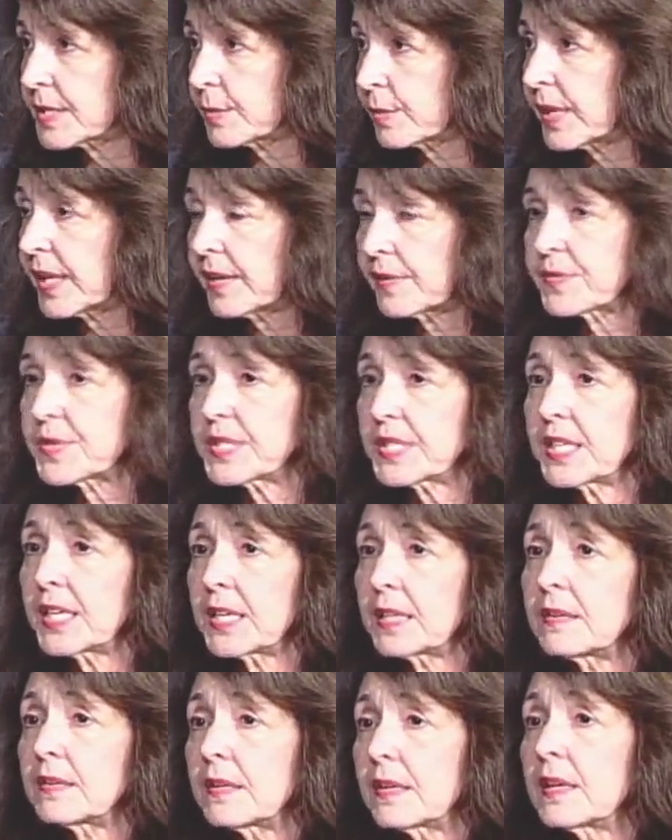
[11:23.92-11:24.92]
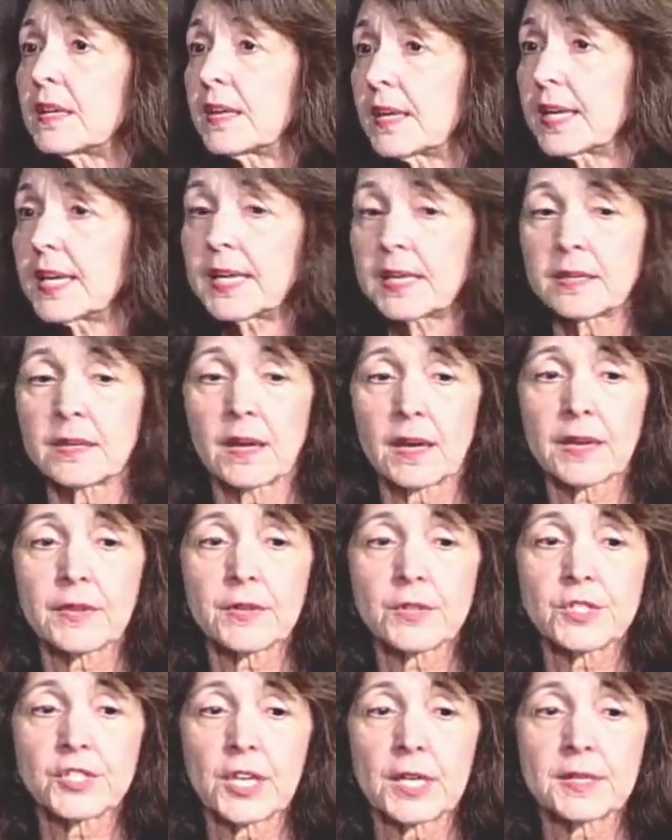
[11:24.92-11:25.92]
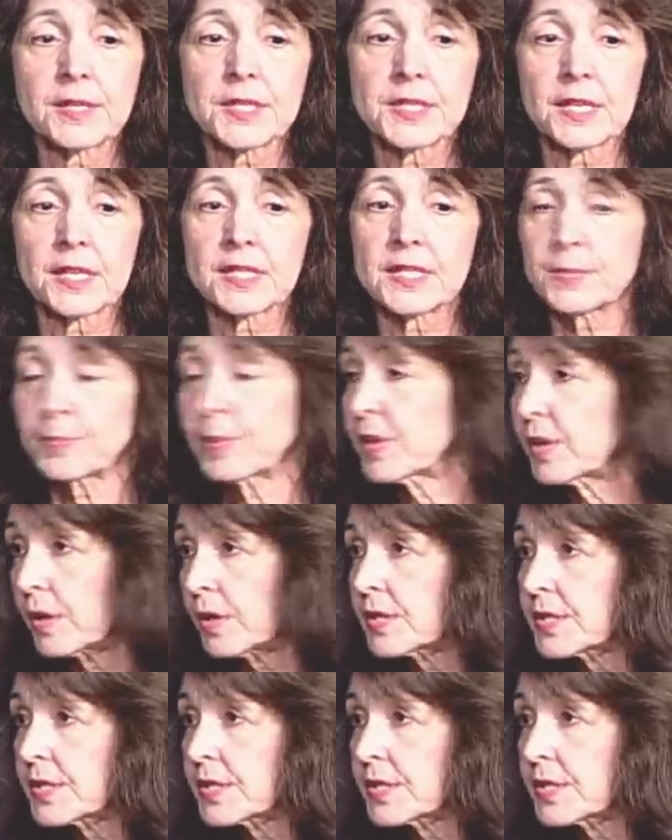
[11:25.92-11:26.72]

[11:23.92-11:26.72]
as we have seen in other genocides, but